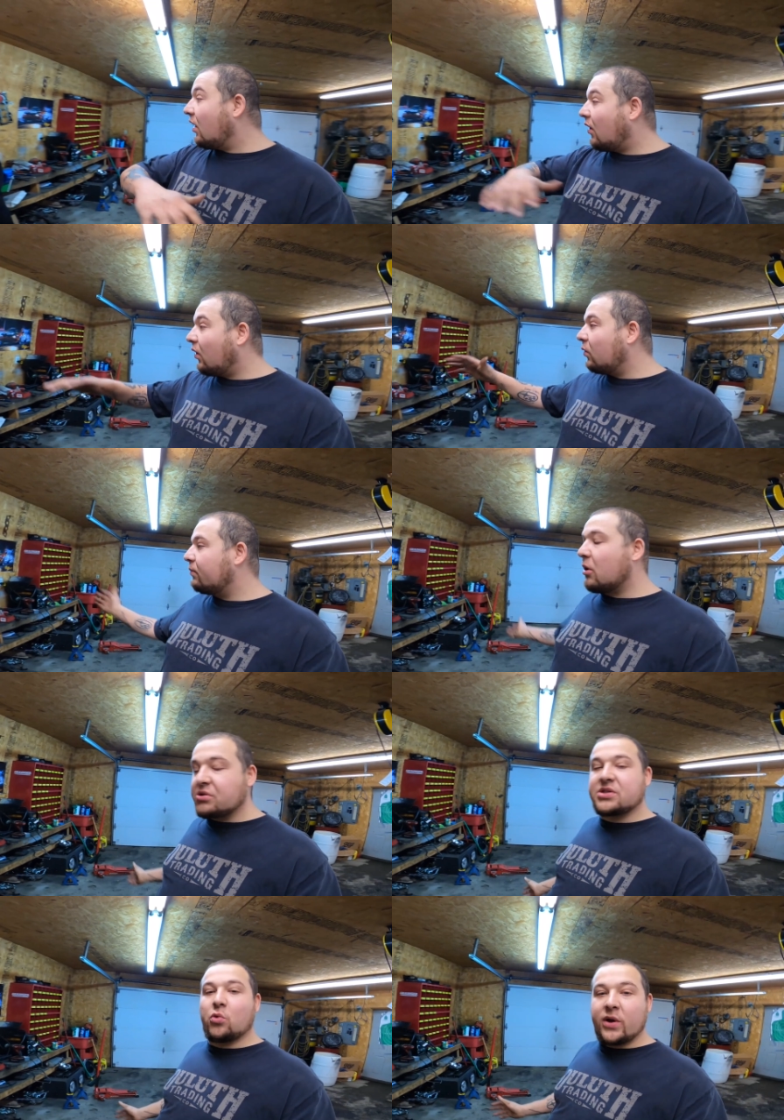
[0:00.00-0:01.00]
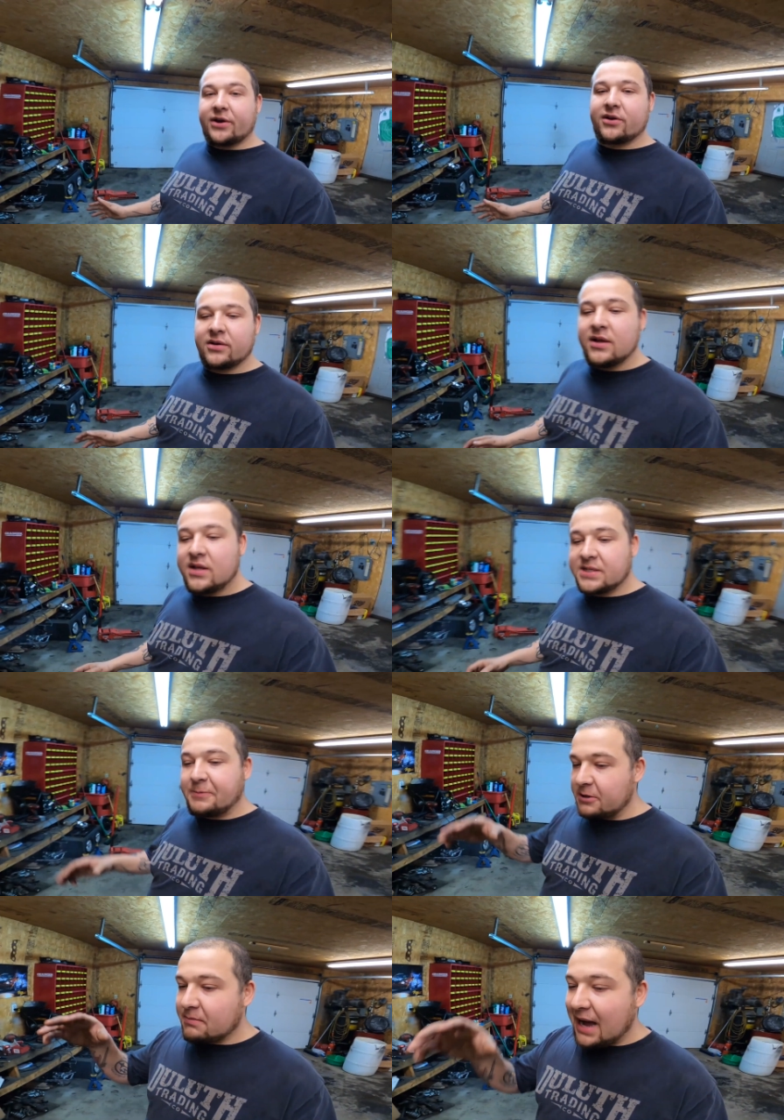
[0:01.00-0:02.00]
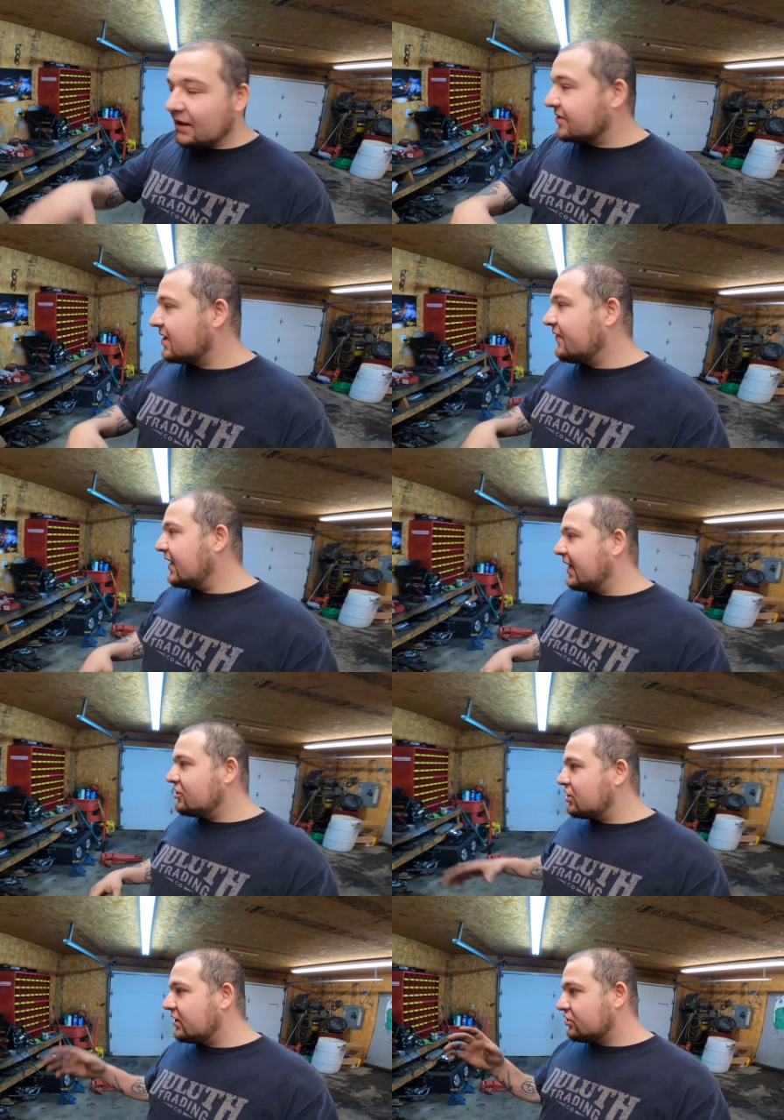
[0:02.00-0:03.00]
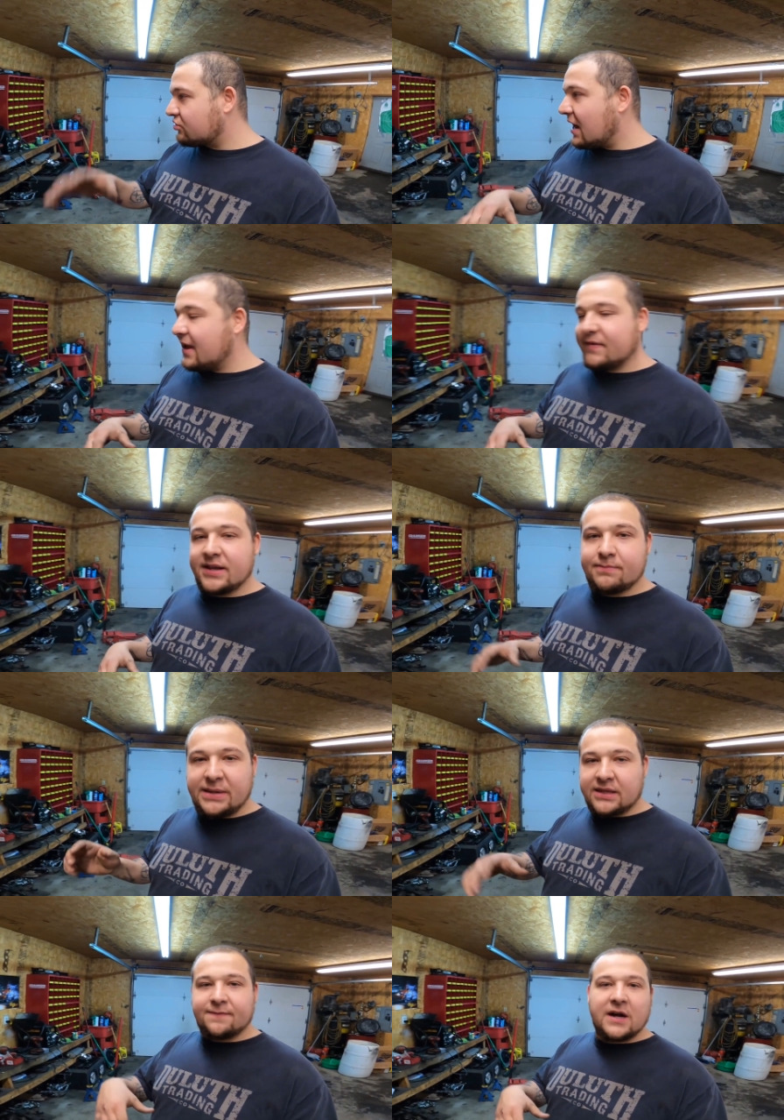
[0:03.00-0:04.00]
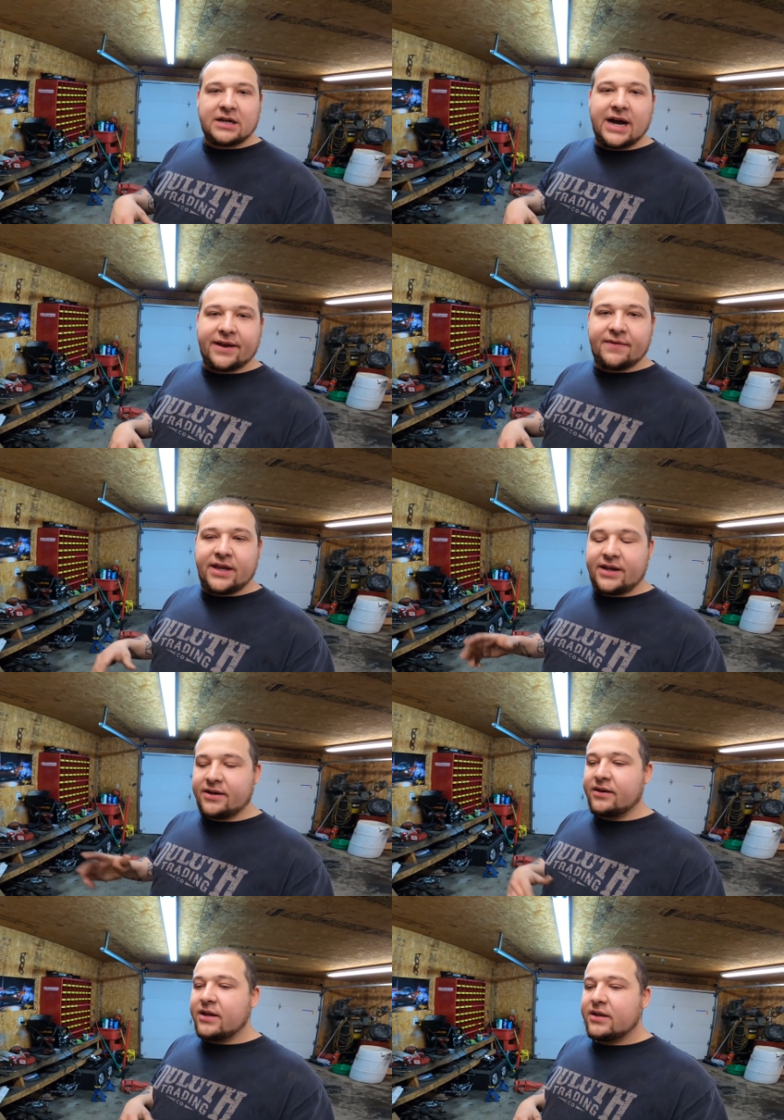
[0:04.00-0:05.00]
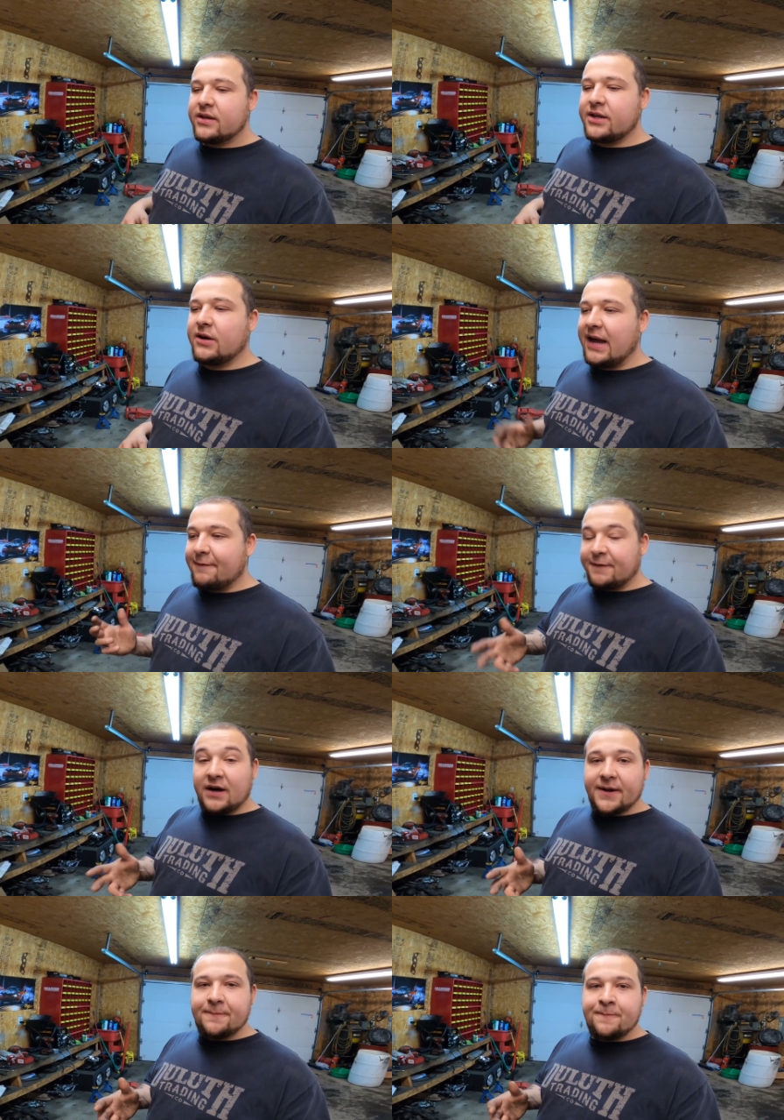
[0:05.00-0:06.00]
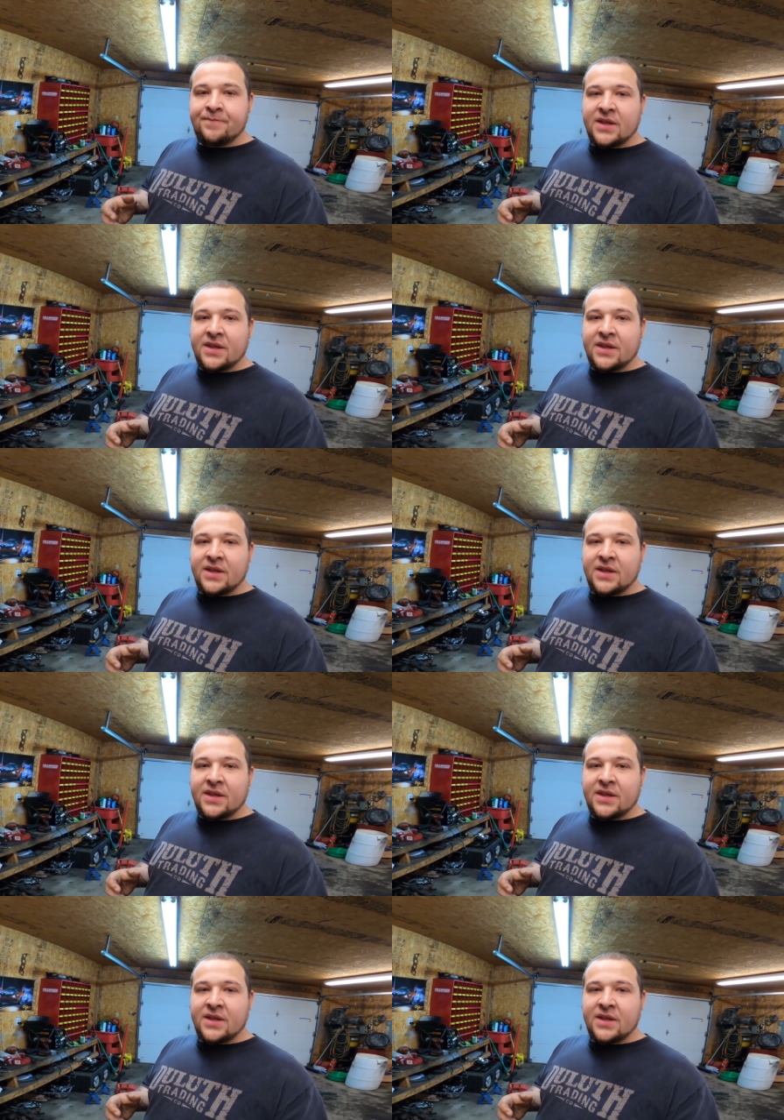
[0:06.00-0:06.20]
most of winter to put miles on the engine and drive it and beat the fuck out of it and you know, have fun.